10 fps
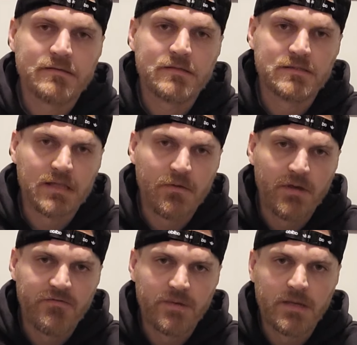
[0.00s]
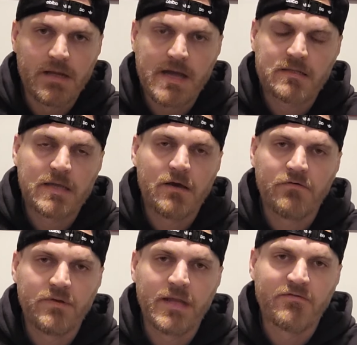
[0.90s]
can stay away from getting knocked
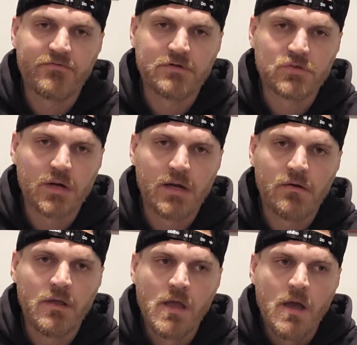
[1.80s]
out in that first round,